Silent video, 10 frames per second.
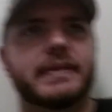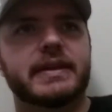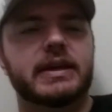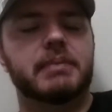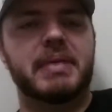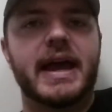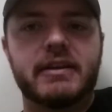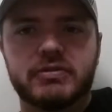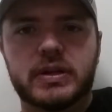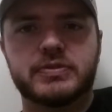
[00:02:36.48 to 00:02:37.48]
the uh,
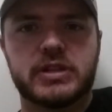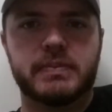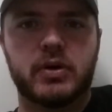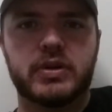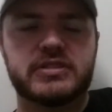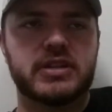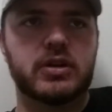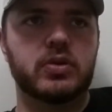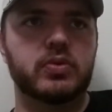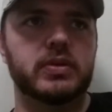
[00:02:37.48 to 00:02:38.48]
back flips up on its
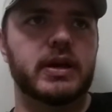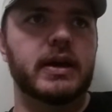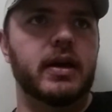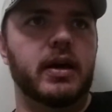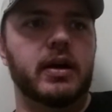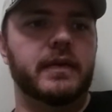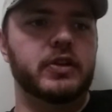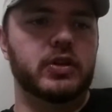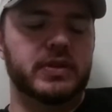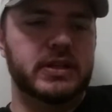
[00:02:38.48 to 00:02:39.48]
own. Uh,
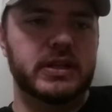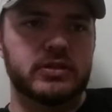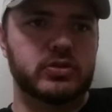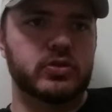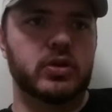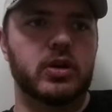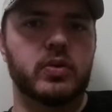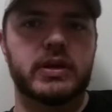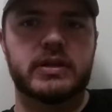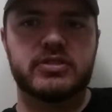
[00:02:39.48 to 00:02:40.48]
you know, the kids are
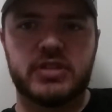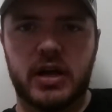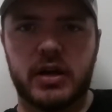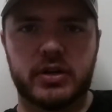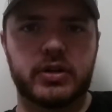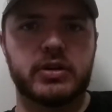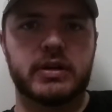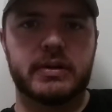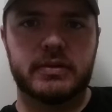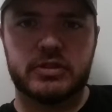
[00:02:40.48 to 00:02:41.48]
growing, soccer
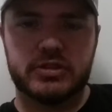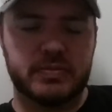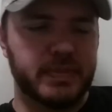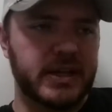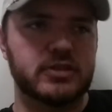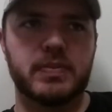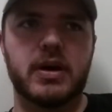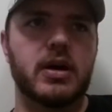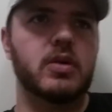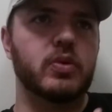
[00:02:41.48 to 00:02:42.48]
and
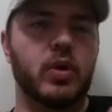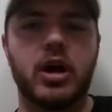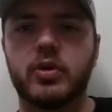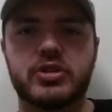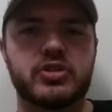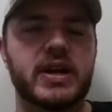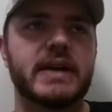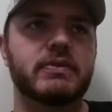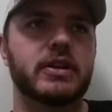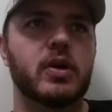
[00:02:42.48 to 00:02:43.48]
baseball, and we're always
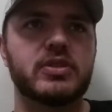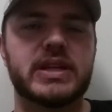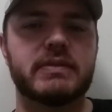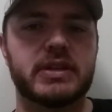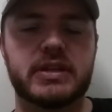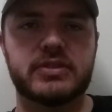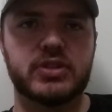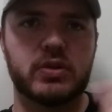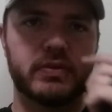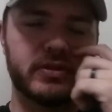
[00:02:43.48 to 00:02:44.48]
traveling, always having
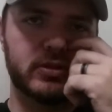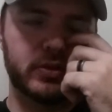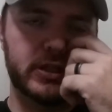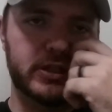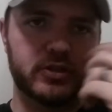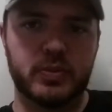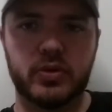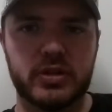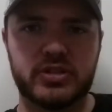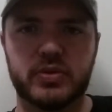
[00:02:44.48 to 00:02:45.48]
kids over. This little Kia
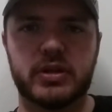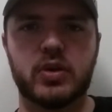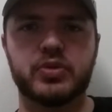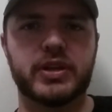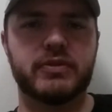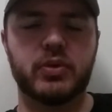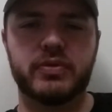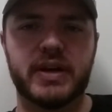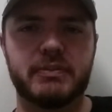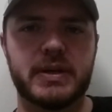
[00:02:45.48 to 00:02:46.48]
Sportage only holds like four
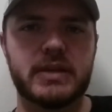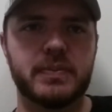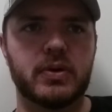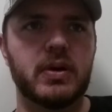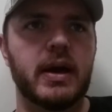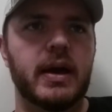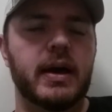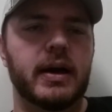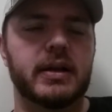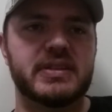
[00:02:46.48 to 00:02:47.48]
or five people.
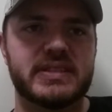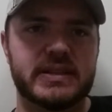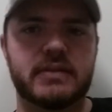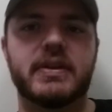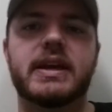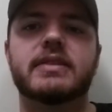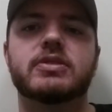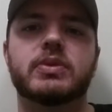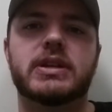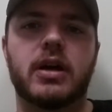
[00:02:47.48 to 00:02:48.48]
Uh, let's get the van
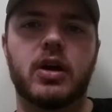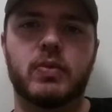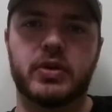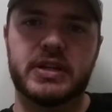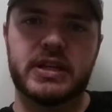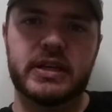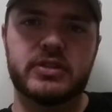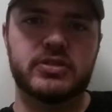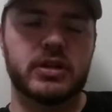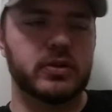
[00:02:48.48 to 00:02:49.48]
so we can haul more
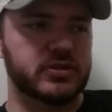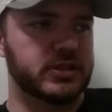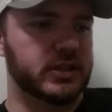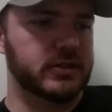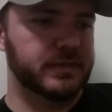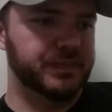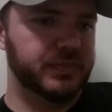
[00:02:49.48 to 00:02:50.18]
kids, you know, and stuff.